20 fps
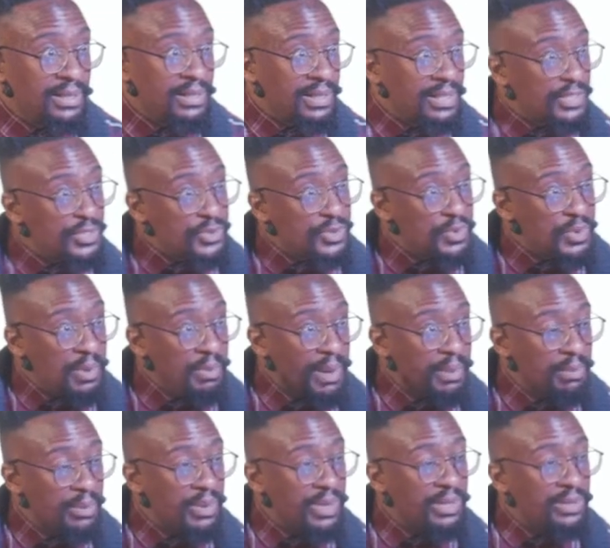is
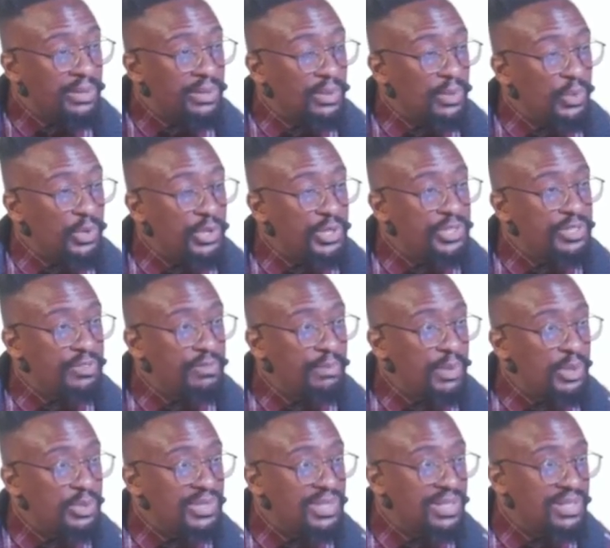remembering the words of
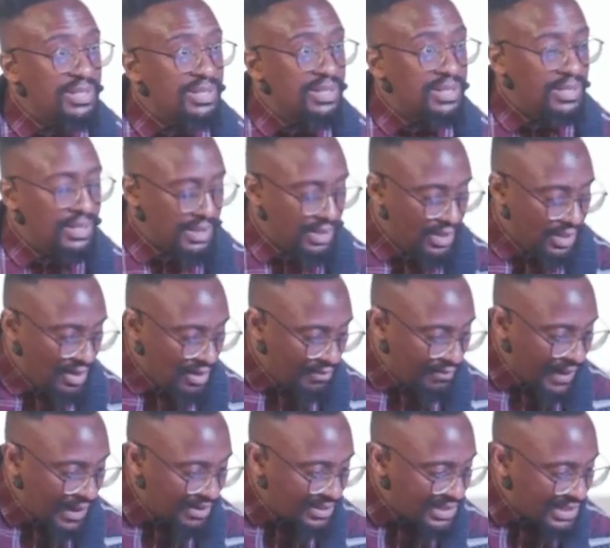Moses,
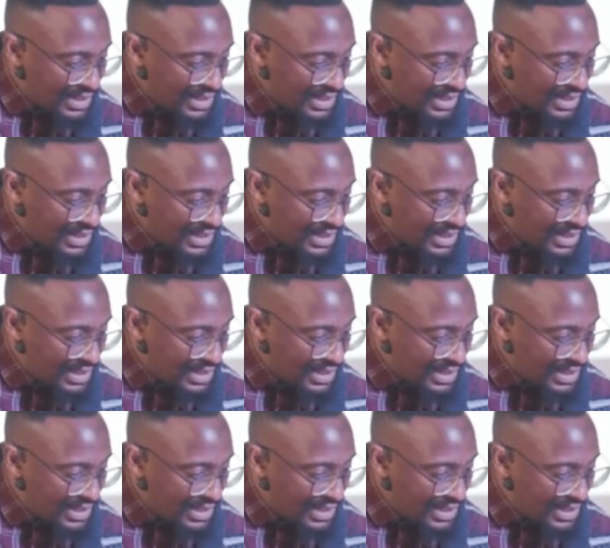found in